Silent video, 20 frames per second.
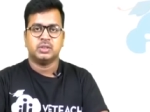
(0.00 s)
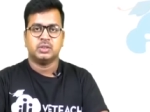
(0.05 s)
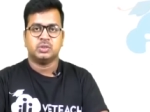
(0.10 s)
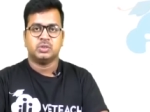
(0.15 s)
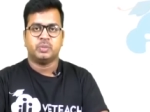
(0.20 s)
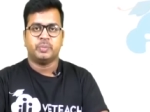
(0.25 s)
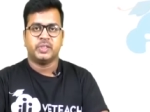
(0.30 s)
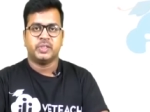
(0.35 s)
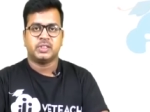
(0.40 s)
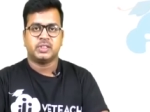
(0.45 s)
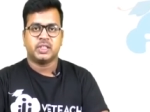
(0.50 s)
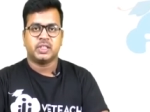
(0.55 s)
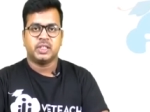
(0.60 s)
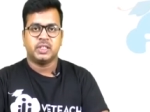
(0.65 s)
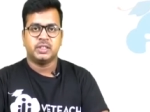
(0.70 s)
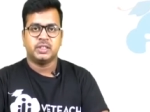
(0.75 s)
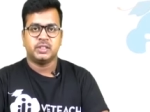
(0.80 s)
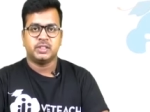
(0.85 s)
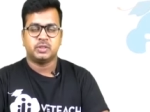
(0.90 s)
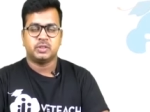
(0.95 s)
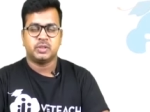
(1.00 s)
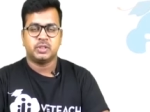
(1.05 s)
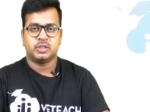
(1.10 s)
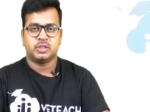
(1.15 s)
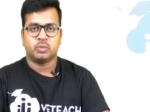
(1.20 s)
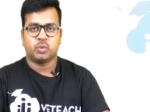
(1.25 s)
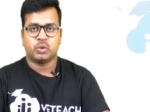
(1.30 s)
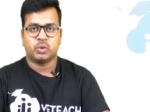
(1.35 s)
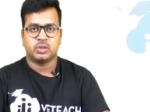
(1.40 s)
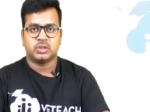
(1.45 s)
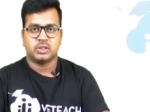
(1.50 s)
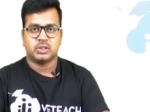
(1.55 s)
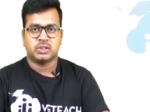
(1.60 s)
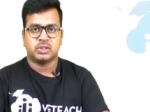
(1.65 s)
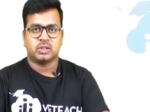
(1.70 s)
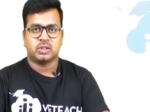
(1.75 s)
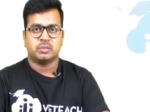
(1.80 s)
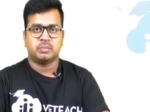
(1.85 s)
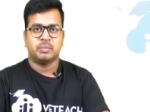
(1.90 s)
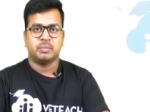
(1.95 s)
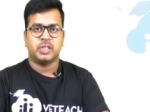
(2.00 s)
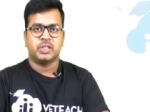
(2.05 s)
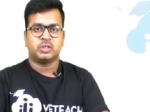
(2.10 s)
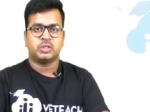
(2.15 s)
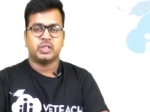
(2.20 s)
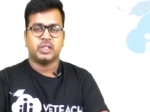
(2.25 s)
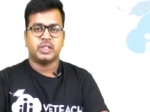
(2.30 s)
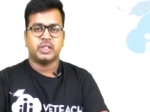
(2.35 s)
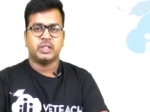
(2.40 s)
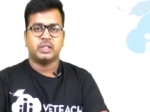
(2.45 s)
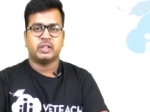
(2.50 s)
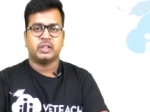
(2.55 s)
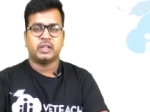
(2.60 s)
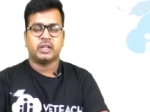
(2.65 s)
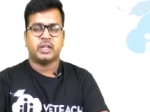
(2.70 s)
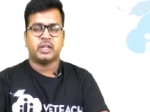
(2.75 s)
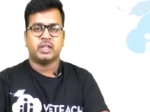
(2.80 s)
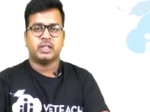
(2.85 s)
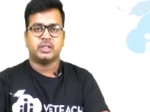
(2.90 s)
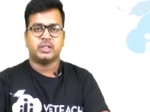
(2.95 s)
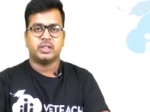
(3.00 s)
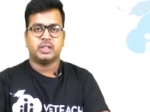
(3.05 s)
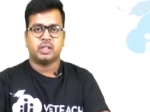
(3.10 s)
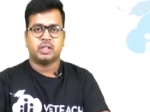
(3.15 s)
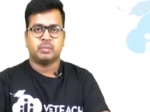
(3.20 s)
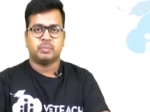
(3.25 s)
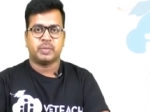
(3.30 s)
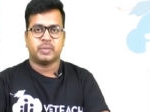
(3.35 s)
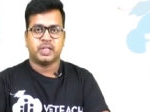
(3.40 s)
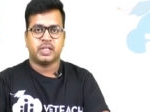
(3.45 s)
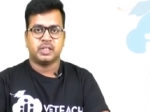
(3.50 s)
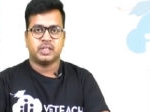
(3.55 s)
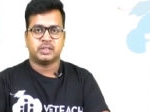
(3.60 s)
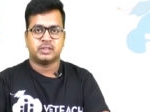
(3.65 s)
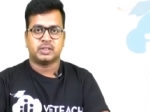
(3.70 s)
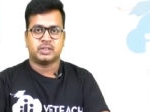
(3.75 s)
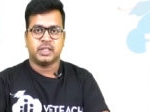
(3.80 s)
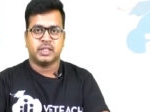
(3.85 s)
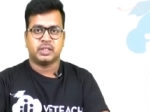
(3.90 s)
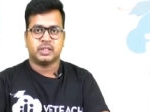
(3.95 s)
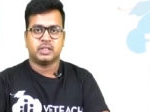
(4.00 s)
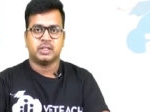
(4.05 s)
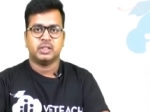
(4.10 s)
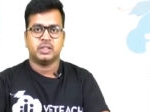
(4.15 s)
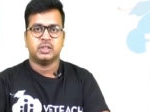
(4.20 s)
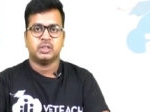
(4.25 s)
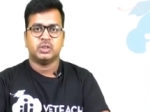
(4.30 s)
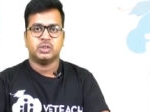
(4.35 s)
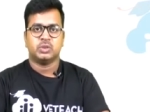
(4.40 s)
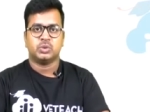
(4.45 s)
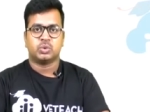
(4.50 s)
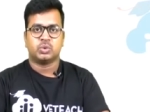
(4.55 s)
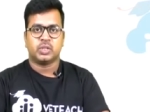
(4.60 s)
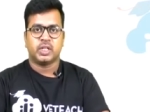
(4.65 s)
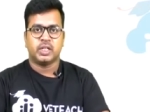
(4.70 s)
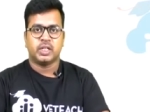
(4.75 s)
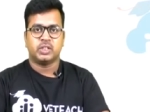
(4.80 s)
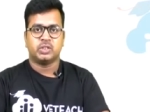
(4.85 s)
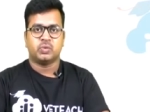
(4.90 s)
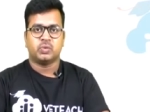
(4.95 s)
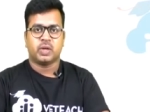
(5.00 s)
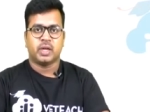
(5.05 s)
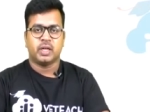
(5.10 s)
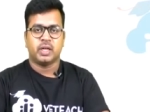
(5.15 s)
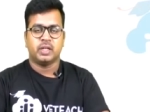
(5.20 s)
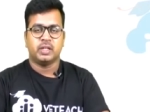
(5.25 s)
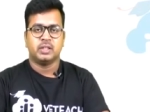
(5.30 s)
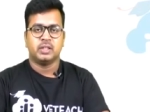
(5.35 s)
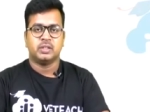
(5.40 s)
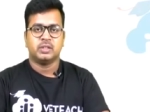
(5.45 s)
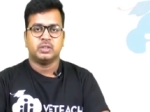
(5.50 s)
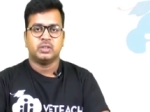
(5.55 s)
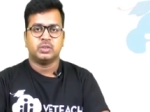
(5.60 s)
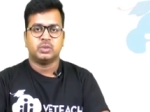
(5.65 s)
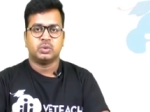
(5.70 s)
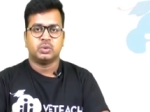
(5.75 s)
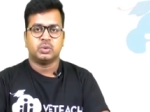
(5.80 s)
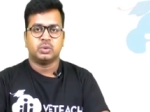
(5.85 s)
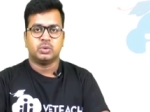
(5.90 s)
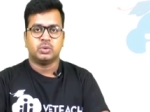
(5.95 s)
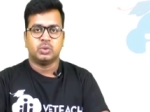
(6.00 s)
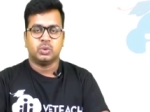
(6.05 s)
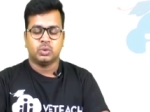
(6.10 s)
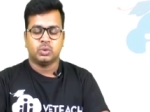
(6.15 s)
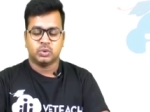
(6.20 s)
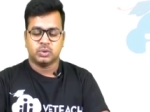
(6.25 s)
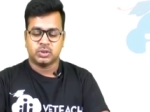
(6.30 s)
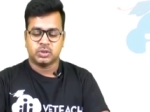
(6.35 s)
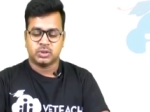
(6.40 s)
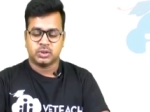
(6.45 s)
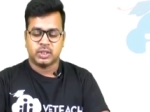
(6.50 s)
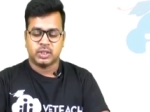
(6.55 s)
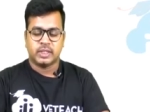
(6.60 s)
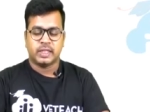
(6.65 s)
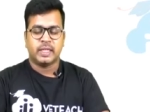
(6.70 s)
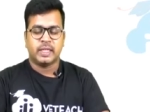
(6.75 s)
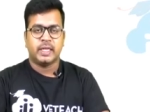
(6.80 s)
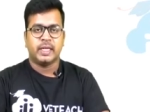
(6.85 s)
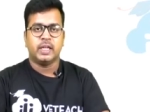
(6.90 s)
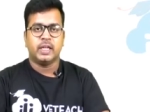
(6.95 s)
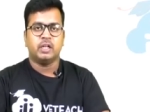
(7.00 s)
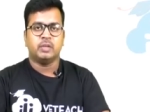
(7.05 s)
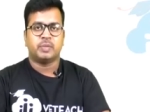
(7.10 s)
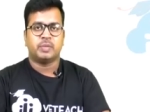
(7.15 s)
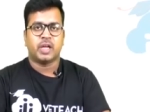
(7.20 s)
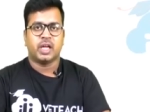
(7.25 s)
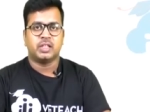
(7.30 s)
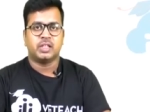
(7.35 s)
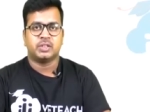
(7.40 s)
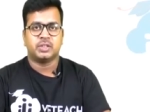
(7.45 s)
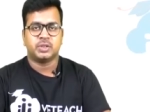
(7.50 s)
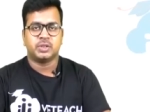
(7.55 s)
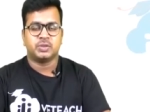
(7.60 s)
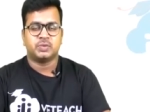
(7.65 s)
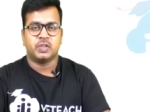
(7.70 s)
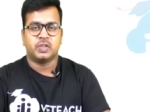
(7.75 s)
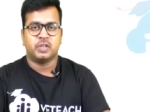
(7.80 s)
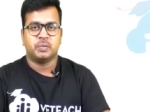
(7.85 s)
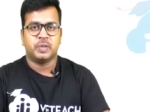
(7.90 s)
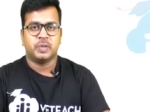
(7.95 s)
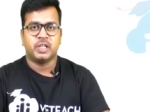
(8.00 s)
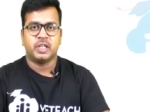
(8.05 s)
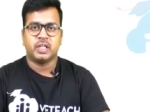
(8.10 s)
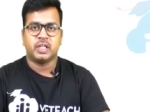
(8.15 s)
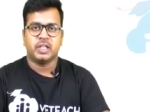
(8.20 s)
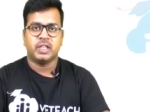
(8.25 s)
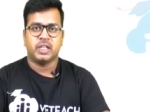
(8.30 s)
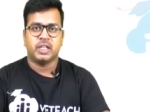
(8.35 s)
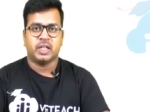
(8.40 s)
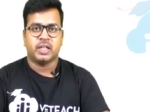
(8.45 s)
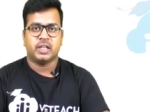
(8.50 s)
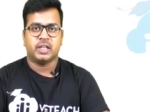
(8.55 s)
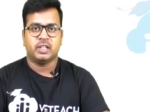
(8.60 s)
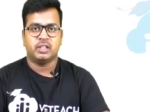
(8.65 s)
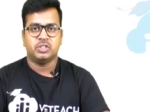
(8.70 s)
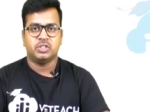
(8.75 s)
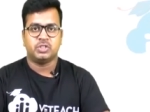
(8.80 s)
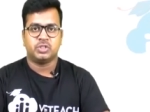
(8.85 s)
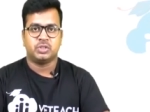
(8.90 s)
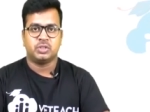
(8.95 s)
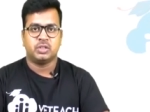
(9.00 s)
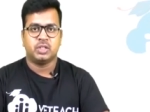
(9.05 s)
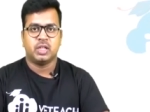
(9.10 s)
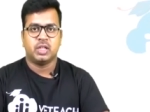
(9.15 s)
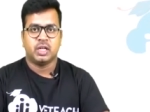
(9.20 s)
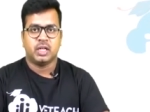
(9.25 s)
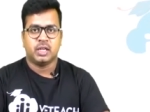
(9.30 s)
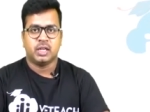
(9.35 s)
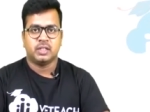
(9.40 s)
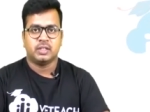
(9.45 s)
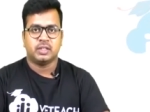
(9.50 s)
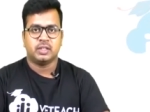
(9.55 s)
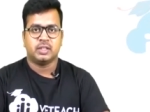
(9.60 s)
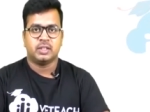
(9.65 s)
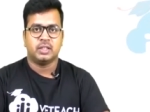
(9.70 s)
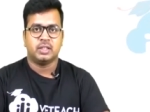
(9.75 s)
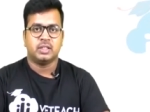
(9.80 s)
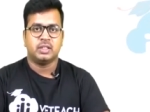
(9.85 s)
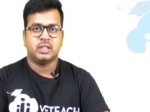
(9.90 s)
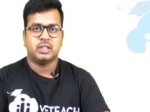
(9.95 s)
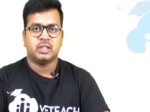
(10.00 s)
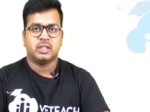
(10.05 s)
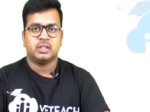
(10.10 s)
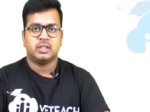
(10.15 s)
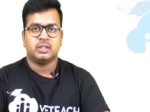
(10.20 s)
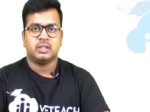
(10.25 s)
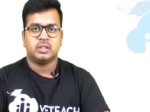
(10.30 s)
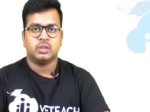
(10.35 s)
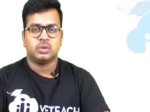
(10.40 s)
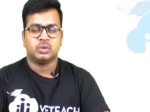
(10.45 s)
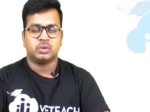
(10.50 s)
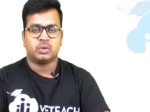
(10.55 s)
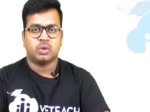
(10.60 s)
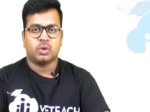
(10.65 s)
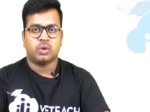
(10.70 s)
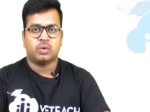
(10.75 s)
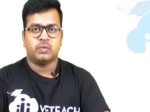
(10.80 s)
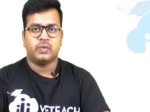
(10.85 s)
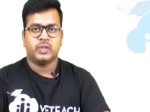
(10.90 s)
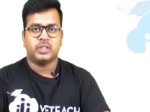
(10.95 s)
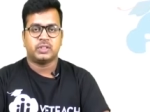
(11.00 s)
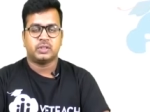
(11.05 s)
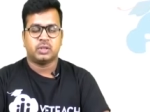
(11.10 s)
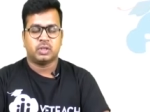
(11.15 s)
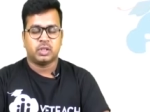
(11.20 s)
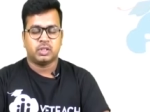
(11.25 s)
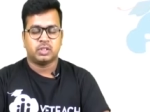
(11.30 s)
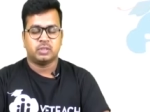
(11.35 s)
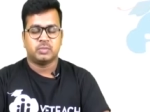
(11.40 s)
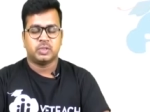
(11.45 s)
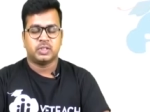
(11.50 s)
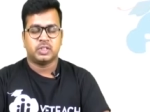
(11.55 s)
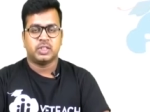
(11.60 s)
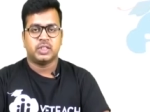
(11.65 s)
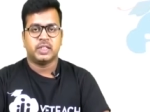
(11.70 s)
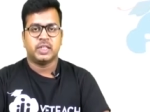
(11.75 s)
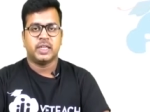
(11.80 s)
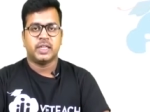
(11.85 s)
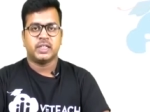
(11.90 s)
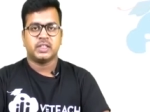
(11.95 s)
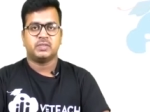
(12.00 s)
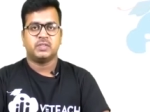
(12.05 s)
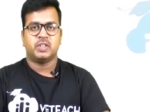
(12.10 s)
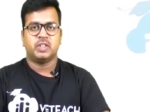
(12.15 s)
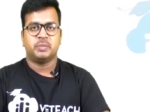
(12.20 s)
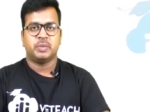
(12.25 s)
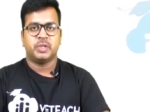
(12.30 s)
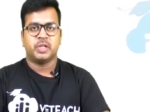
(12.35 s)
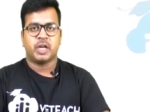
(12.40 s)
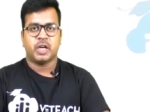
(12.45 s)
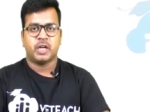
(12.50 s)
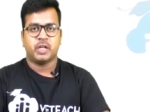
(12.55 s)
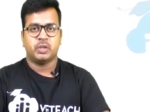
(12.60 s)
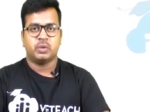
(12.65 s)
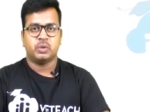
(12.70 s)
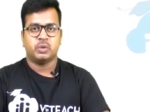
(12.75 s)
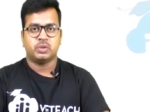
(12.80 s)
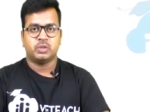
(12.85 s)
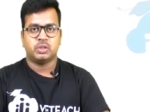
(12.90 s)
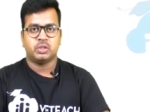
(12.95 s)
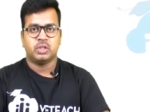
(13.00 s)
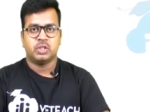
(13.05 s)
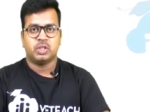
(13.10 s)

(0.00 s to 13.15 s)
So basically these RISC processors are mostly rely on the compilers, right? So that is why, so those delayed branches will be rearranged, and then the those conflicts or nothing but the delays will be reduced